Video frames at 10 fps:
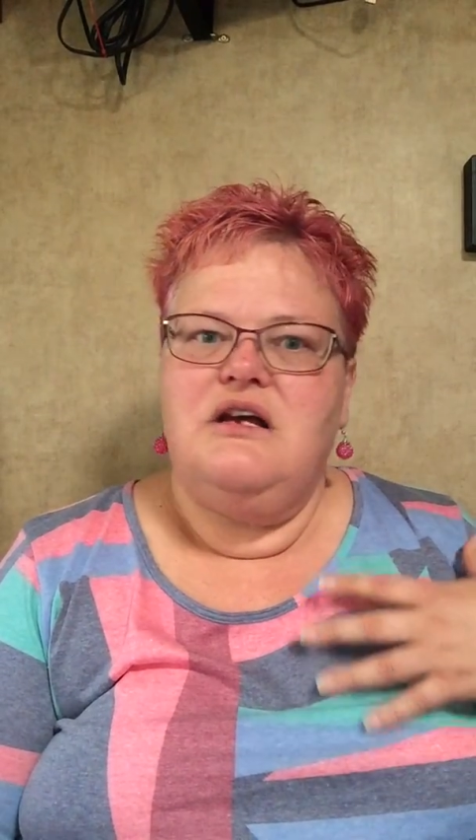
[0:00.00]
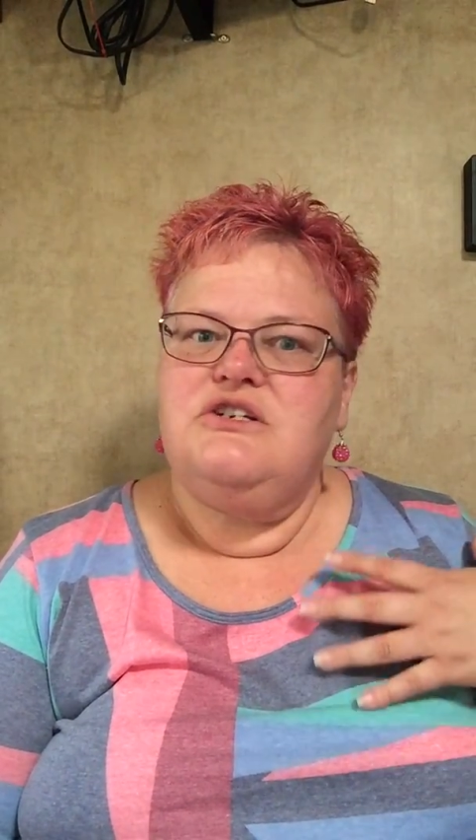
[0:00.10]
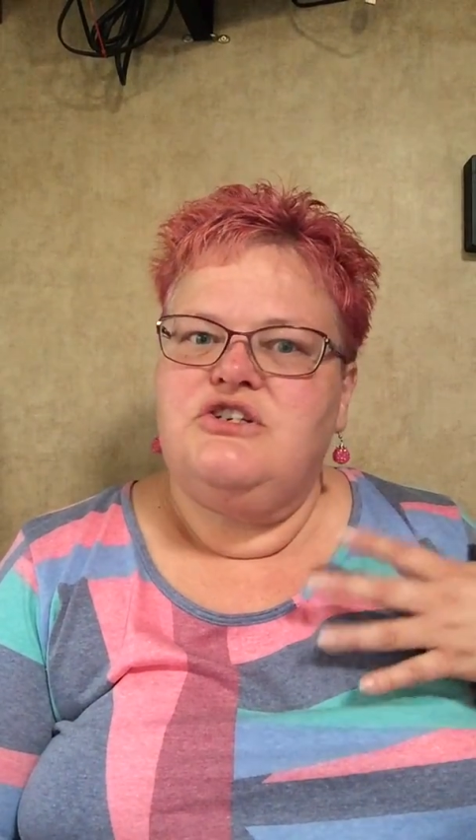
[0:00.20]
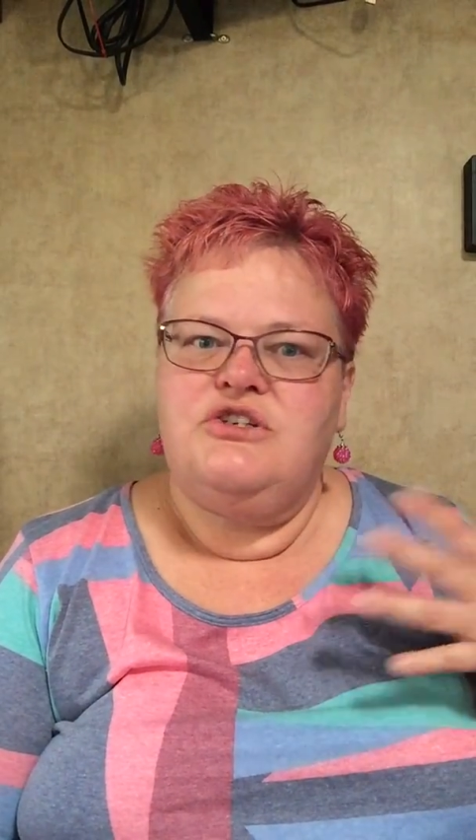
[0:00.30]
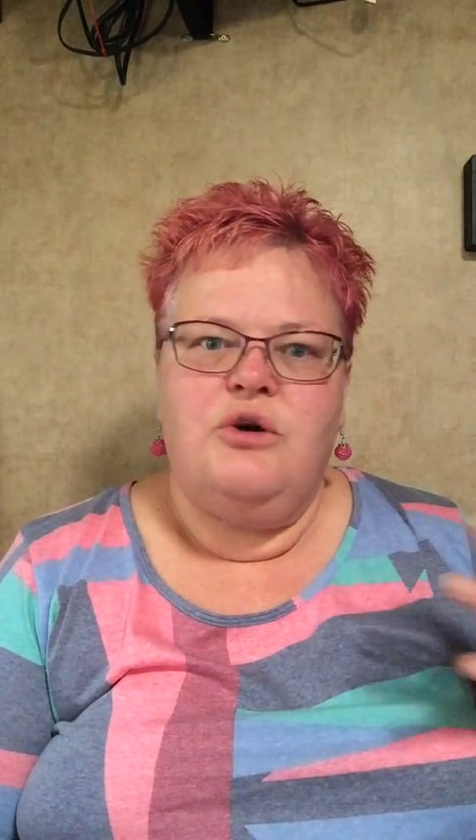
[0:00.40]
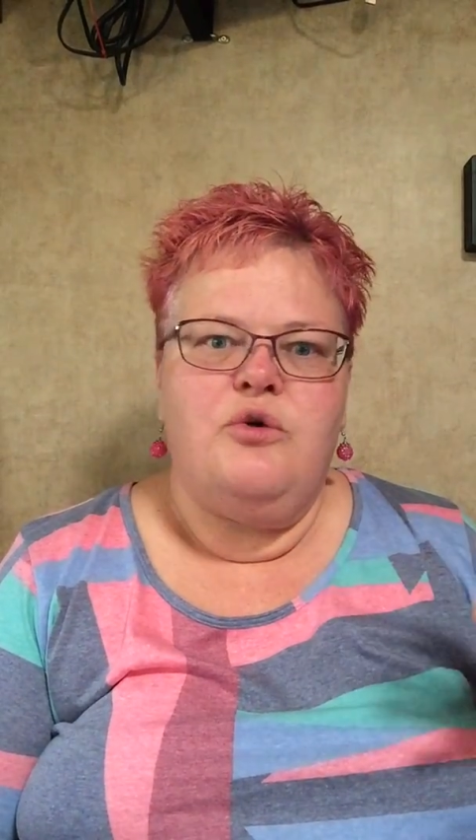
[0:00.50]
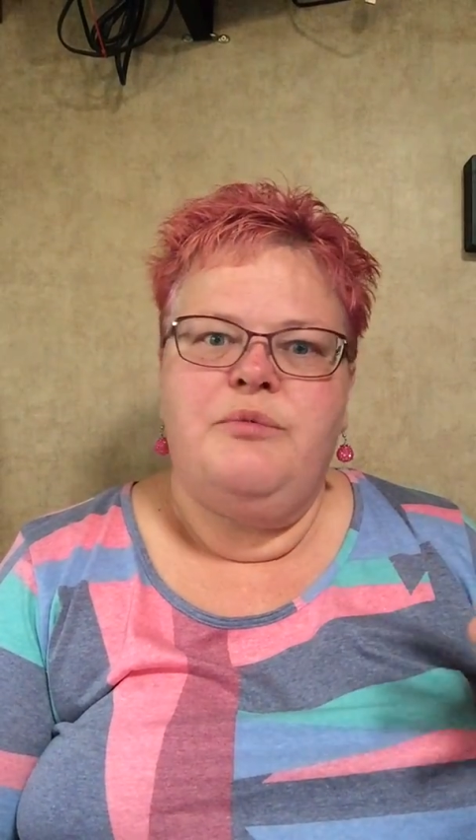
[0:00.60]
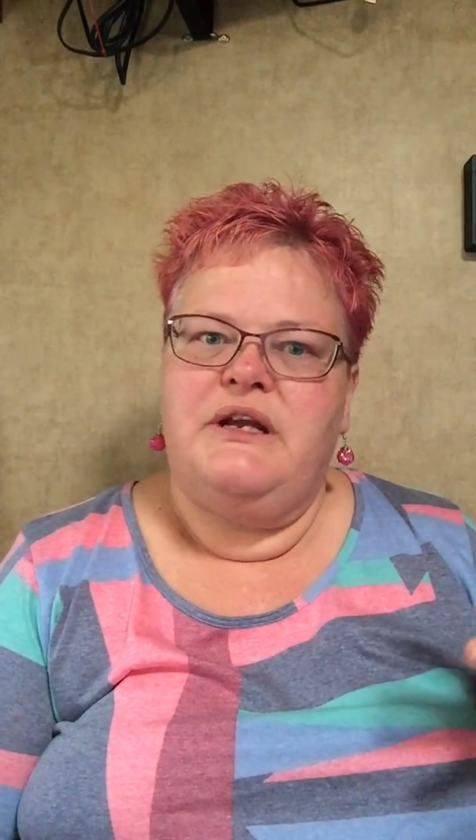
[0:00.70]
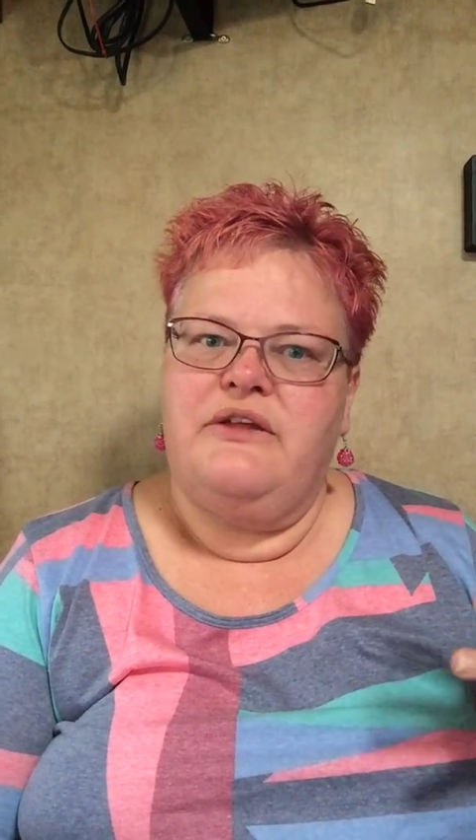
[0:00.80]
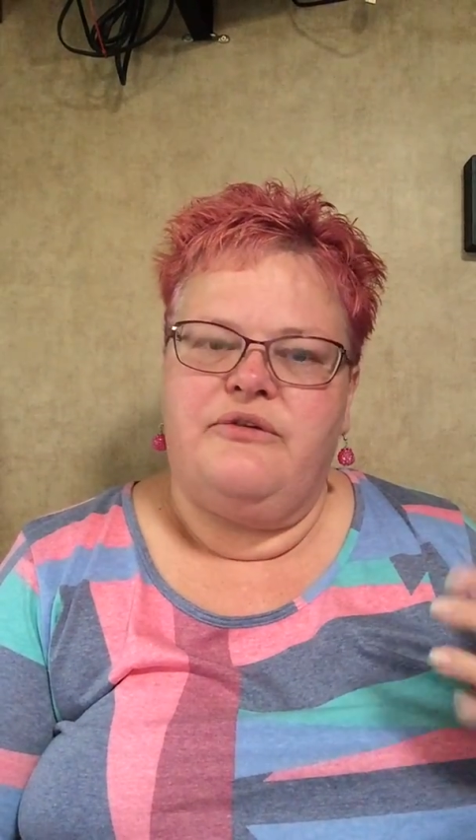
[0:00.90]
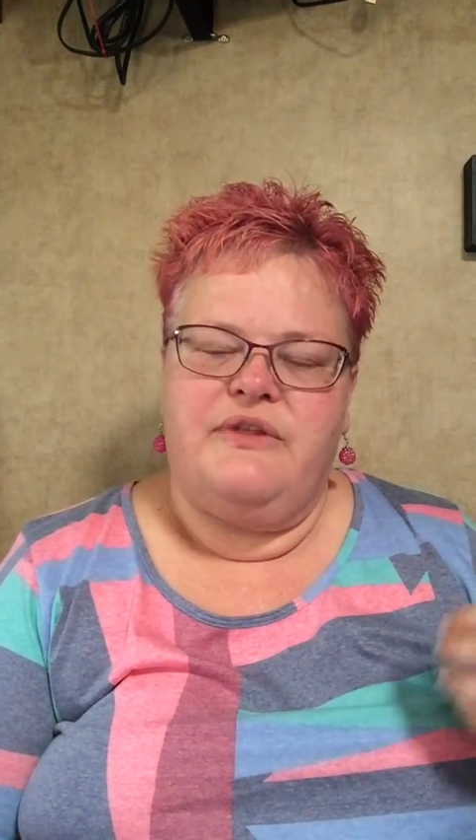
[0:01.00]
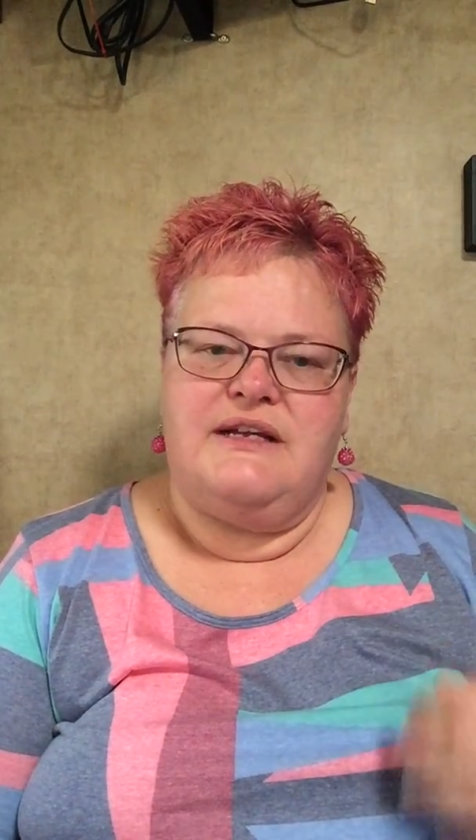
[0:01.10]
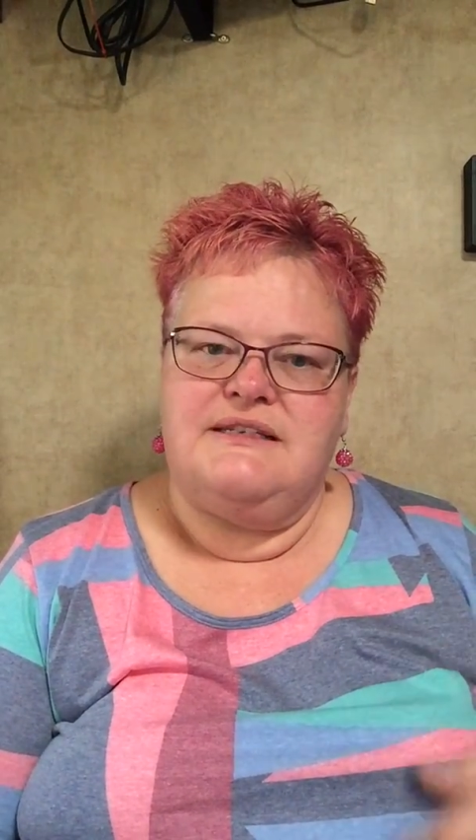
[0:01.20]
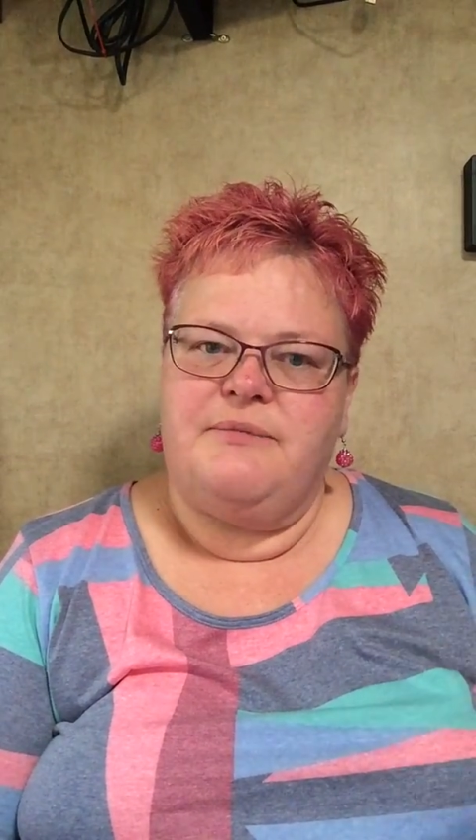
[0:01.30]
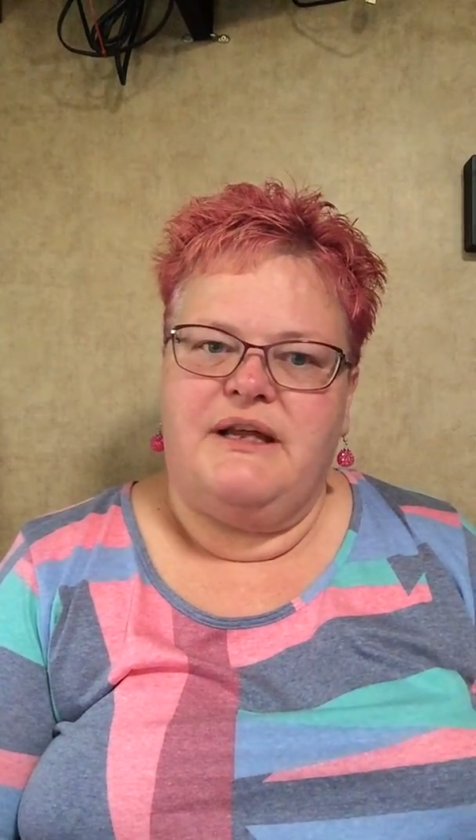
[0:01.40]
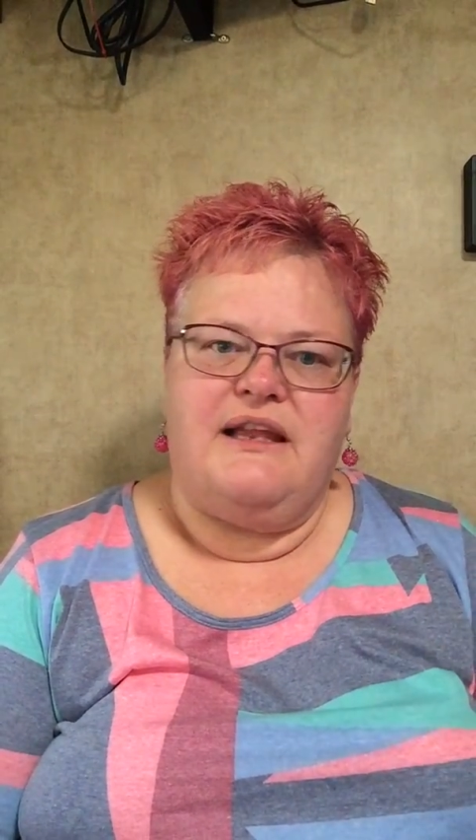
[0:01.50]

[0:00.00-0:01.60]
so many other things in my